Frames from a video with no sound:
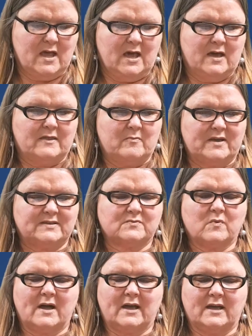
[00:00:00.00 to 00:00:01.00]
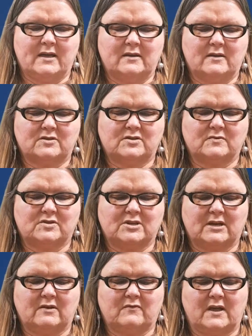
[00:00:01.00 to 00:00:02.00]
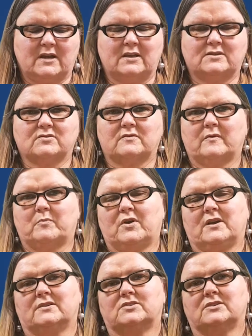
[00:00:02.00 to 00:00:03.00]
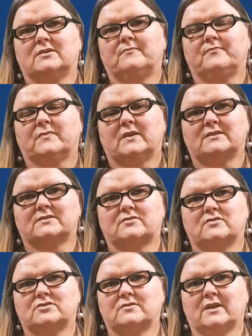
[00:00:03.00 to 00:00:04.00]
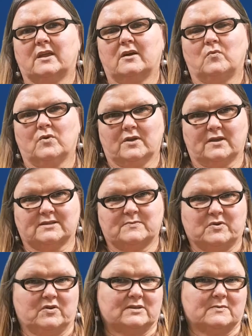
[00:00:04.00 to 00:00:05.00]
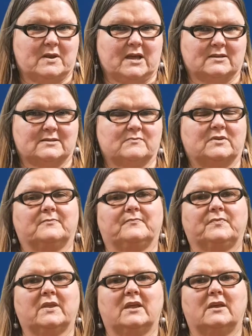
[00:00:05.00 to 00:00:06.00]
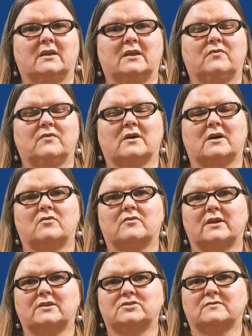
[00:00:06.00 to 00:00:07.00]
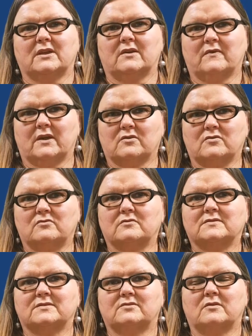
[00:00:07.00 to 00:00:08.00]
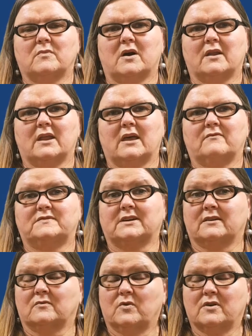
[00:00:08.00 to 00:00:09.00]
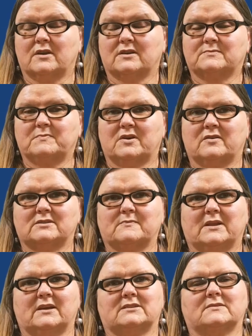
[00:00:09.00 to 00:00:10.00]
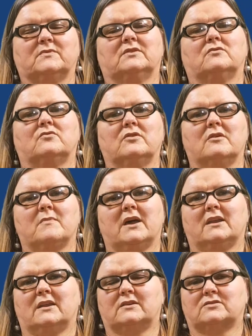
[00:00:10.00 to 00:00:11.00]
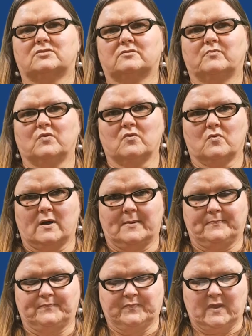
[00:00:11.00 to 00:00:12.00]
The best way to achieve any sort of apprenticeship is through doing a work experience placement. If you are already doing a VET course, you might have done a work experience placement or you may need to book one.